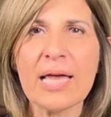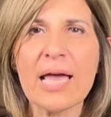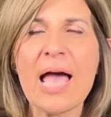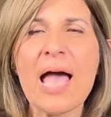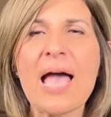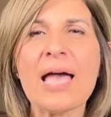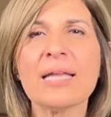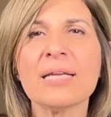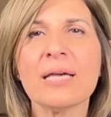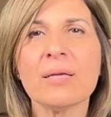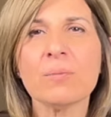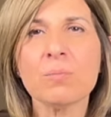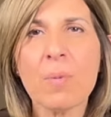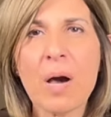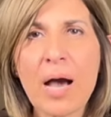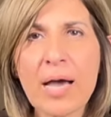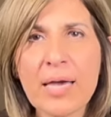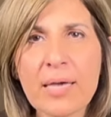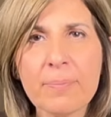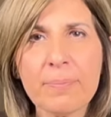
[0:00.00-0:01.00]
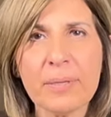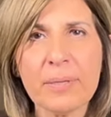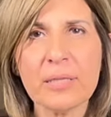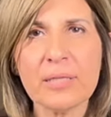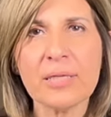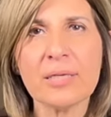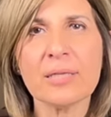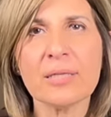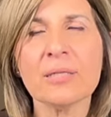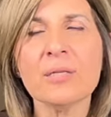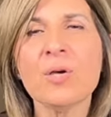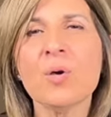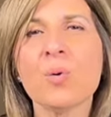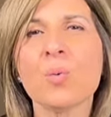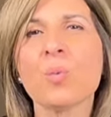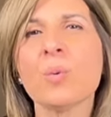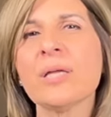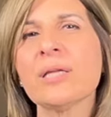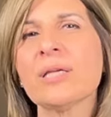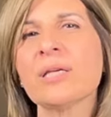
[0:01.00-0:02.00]
And in my opinion,
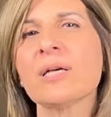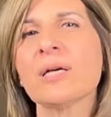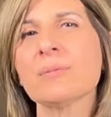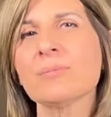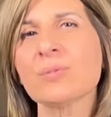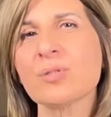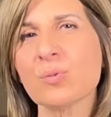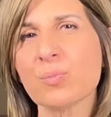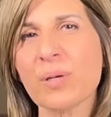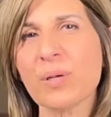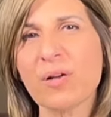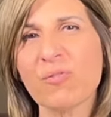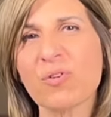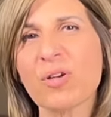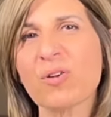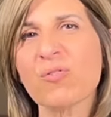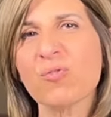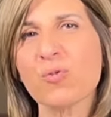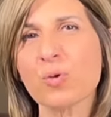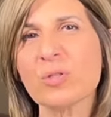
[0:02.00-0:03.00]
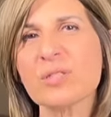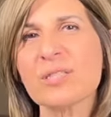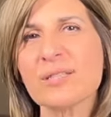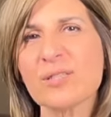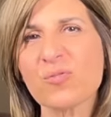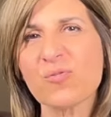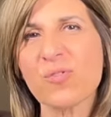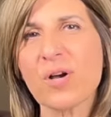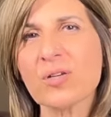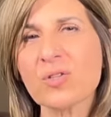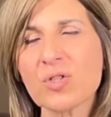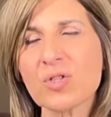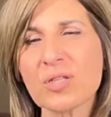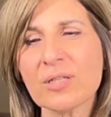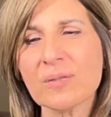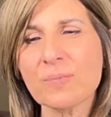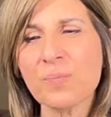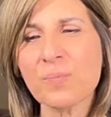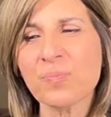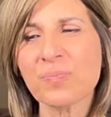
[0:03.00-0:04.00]
when it comes to pelvic floor
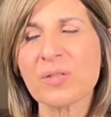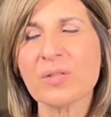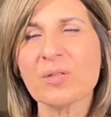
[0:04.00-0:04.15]
dysfunction,